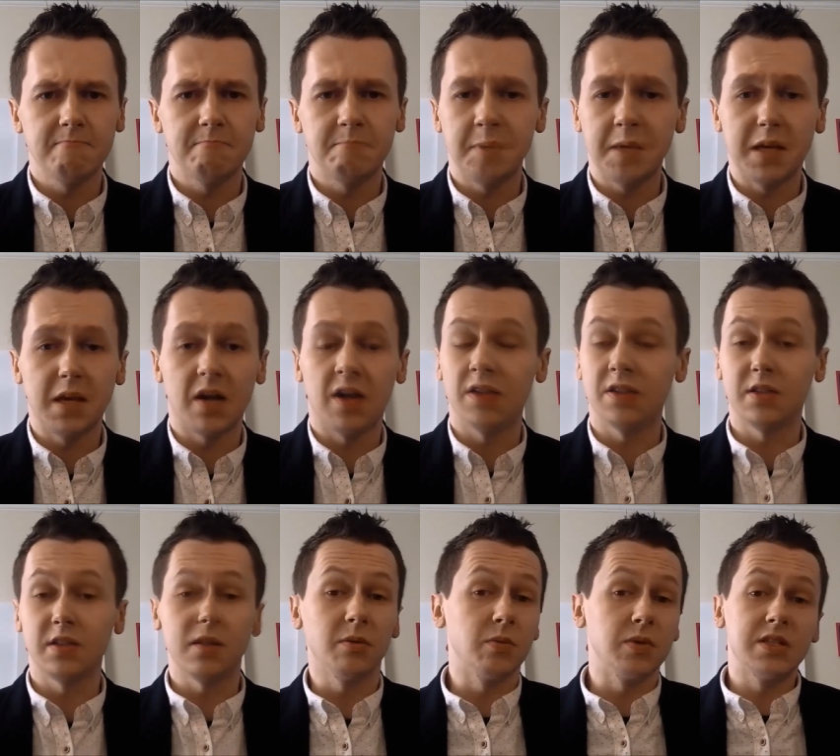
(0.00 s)
because
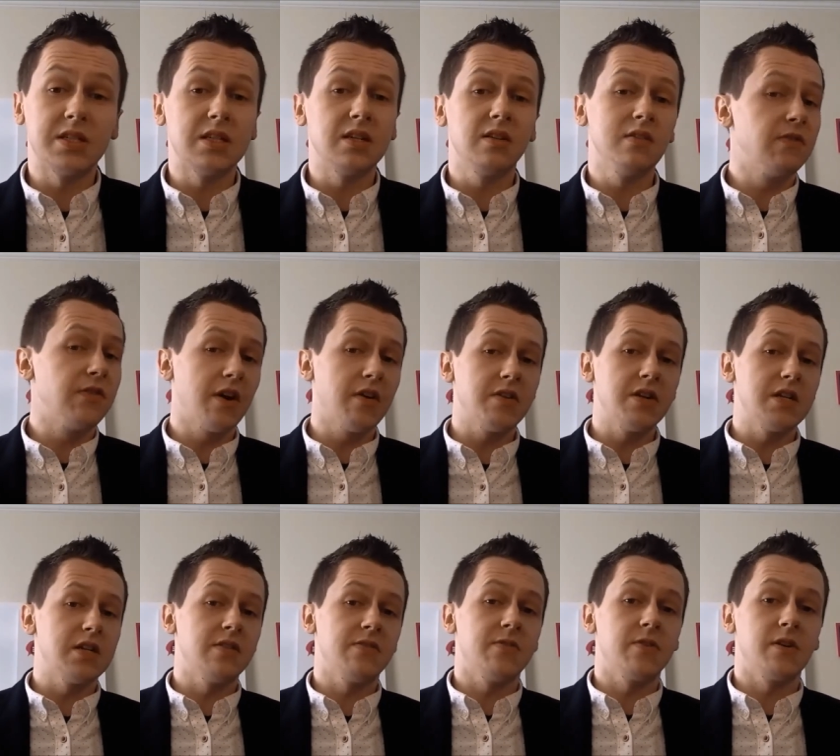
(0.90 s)
it was still very
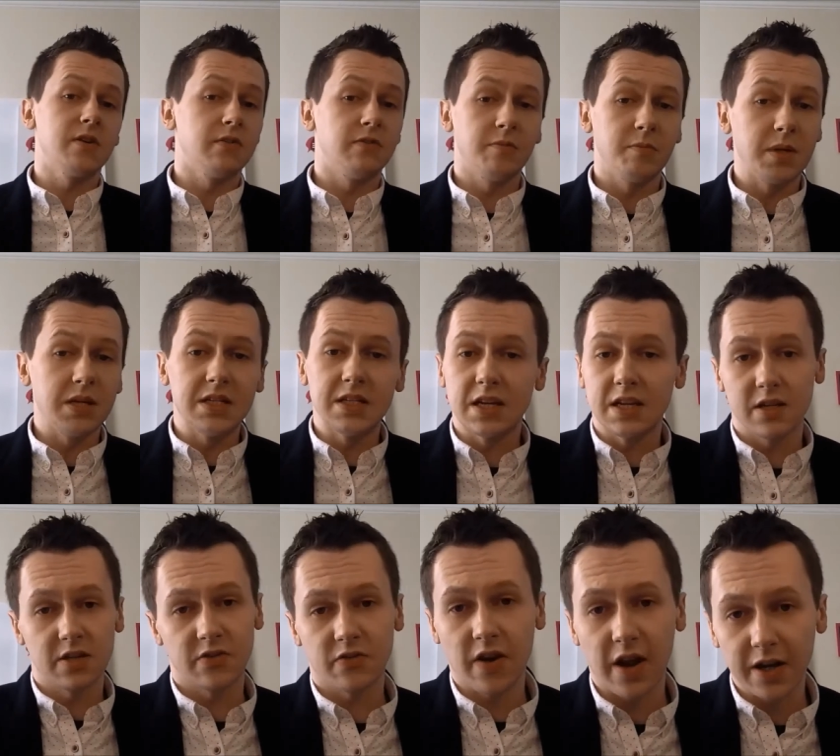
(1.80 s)
difficult for me to
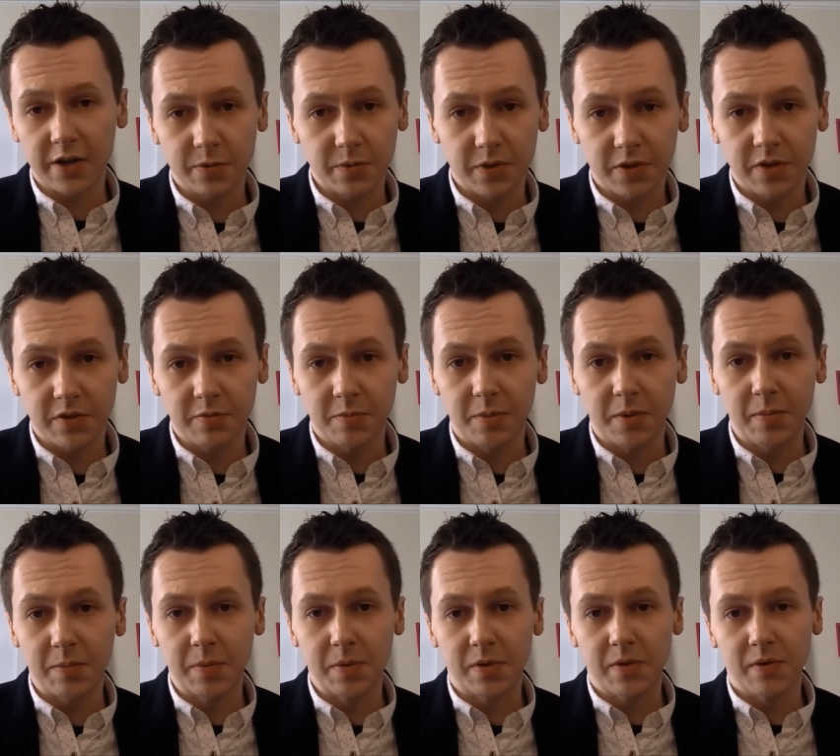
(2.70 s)
interact with young
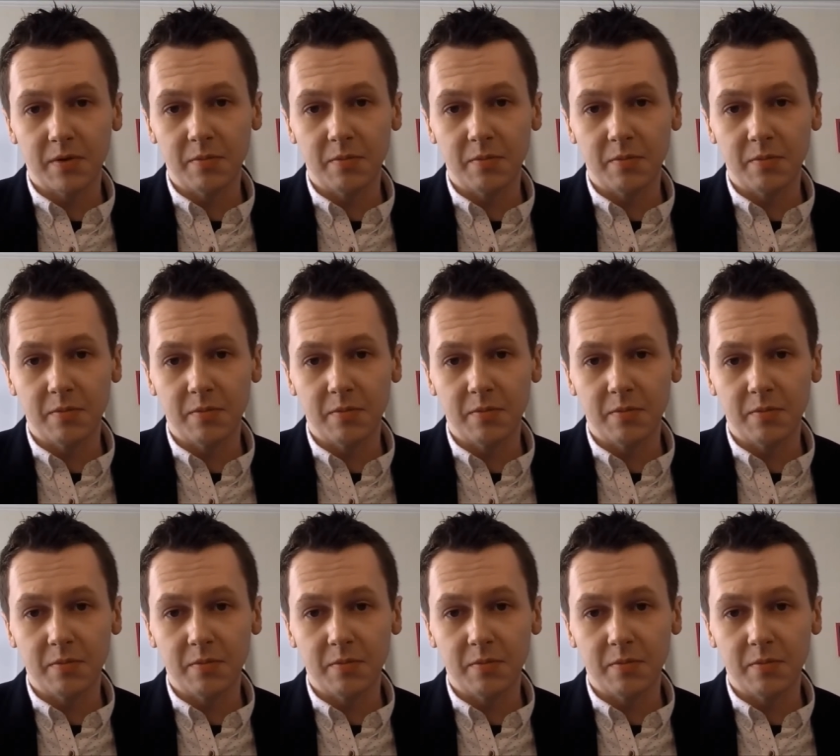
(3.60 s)
people